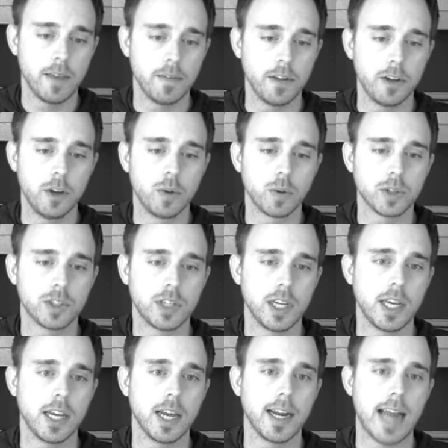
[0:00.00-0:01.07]
then you will
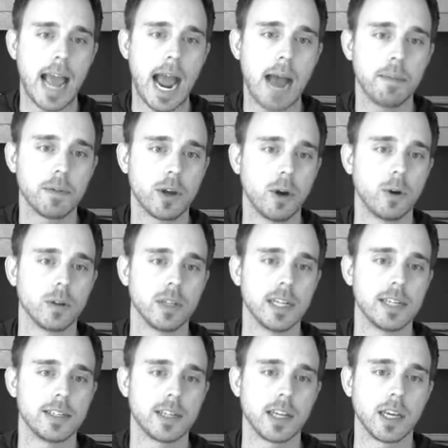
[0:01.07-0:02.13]
see an app code
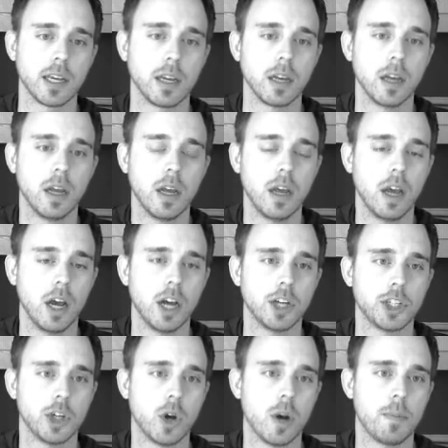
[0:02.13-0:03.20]
listing
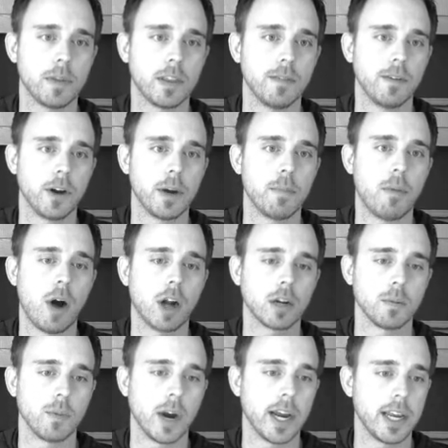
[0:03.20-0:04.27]
show up at the very
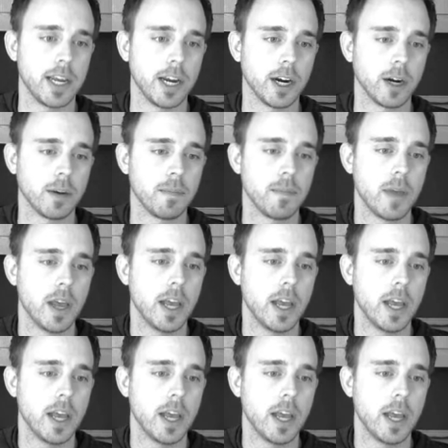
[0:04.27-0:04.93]
bottom right here.